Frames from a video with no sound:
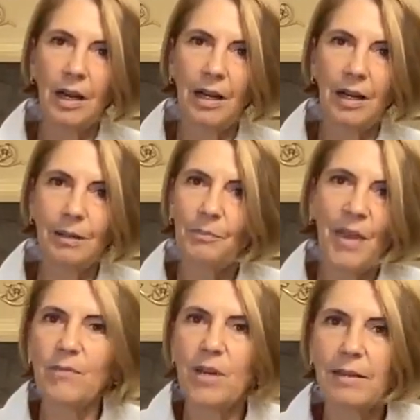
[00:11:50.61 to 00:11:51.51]

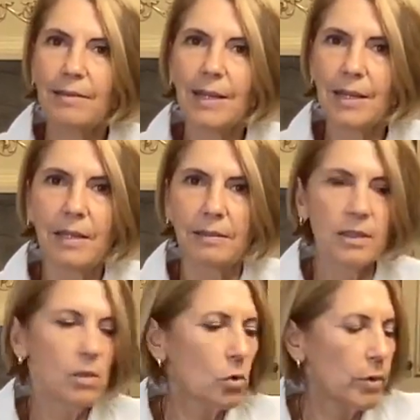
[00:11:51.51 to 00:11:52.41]
have anything in it
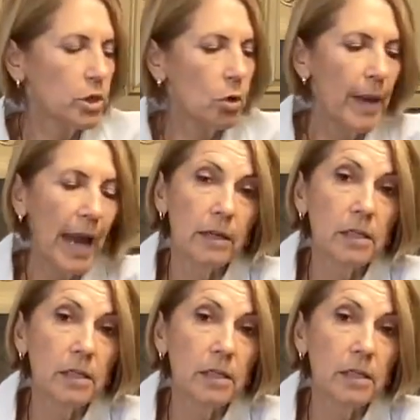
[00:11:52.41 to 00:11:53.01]
that's going to go bad.